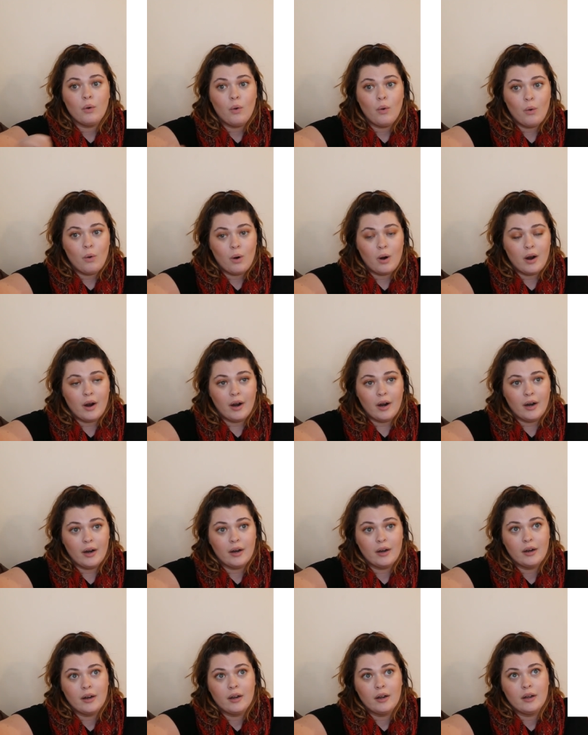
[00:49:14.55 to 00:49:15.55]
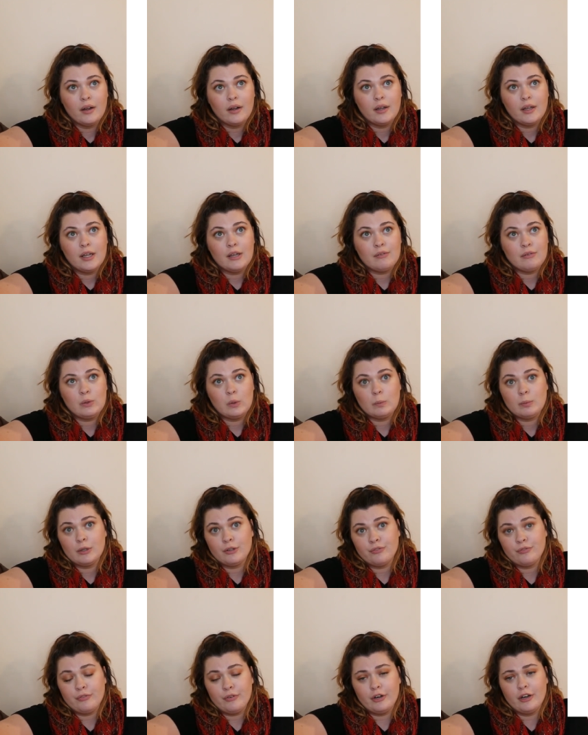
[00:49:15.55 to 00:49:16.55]
or if you would
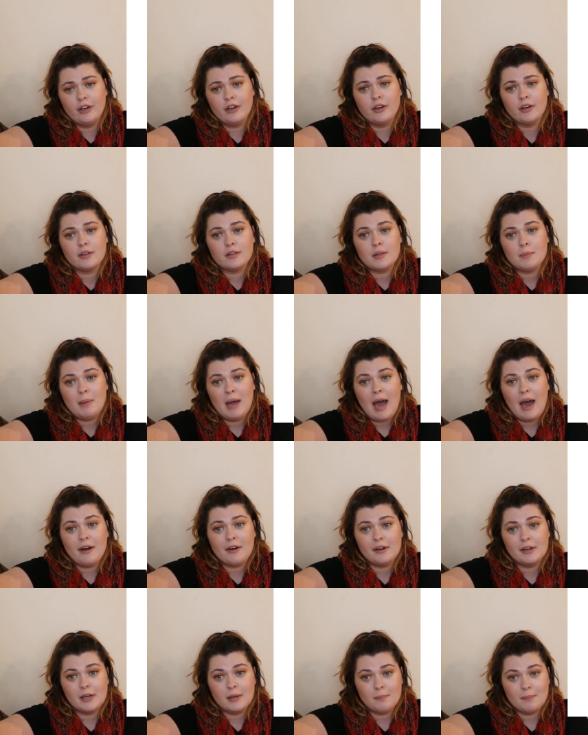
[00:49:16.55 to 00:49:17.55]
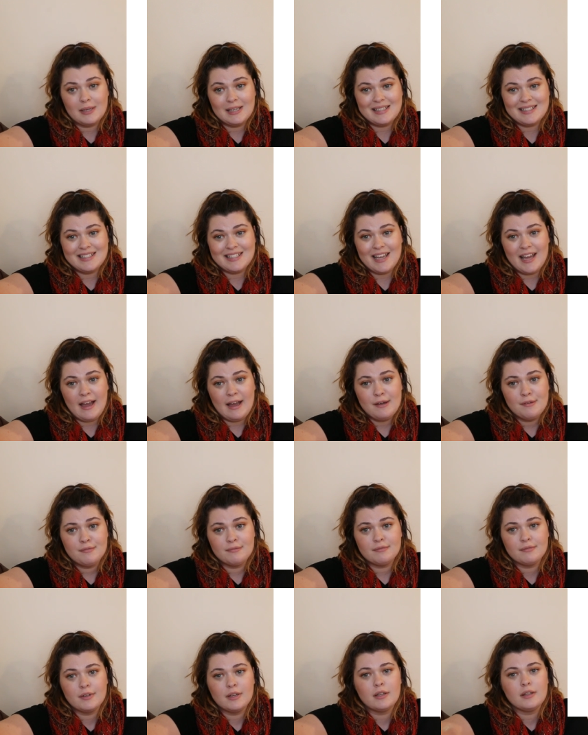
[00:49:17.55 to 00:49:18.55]
prefer the pattern in a PDF,
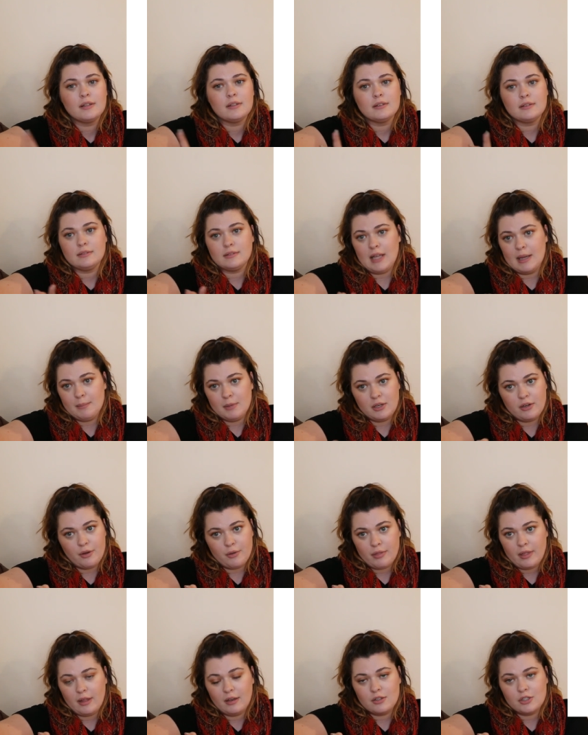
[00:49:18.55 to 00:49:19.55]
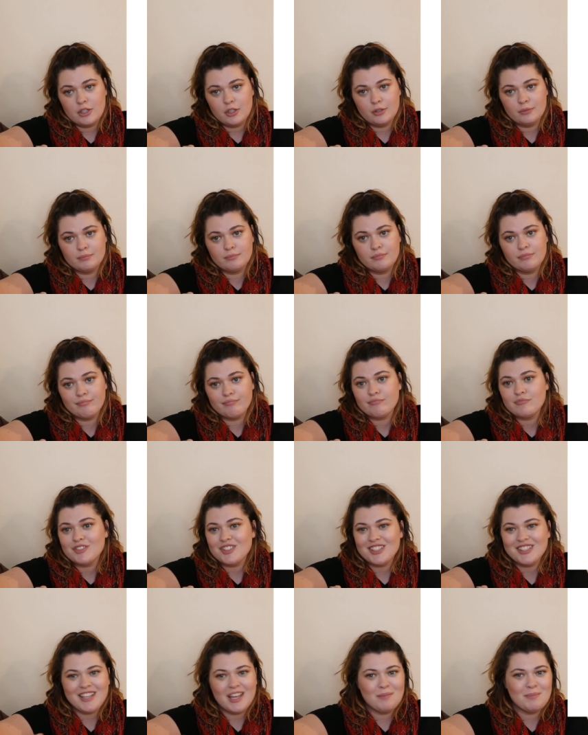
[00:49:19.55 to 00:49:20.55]
let me know then too.
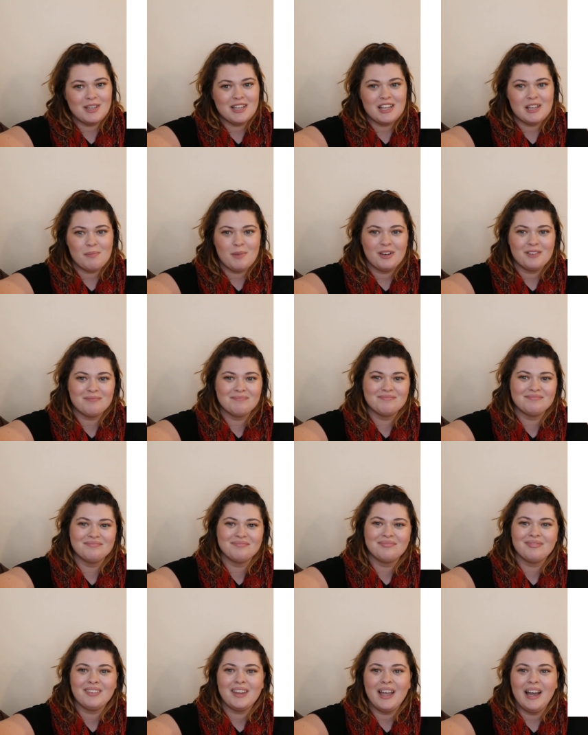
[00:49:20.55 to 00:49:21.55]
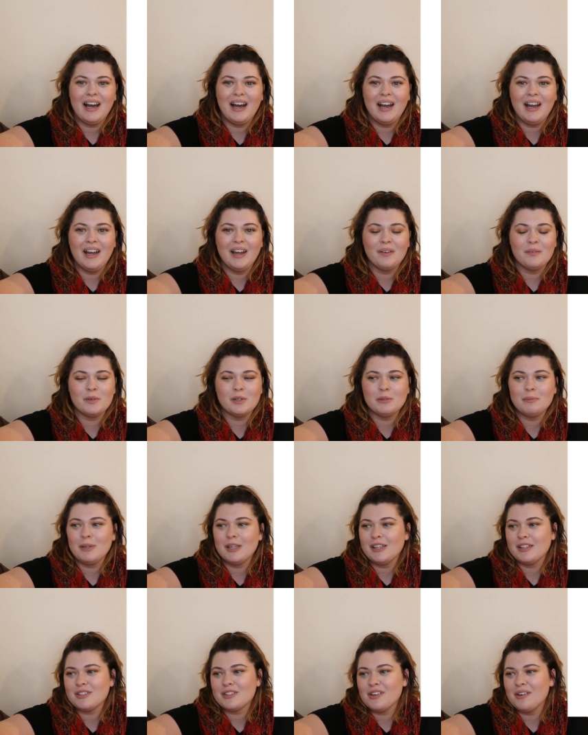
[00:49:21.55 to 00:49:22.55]
Just send me an email. I will
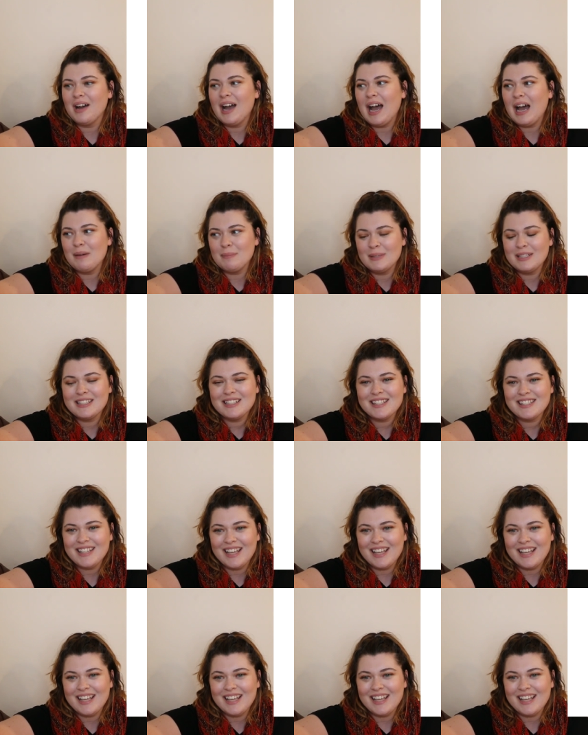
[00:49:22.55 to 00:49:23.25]
be so happy to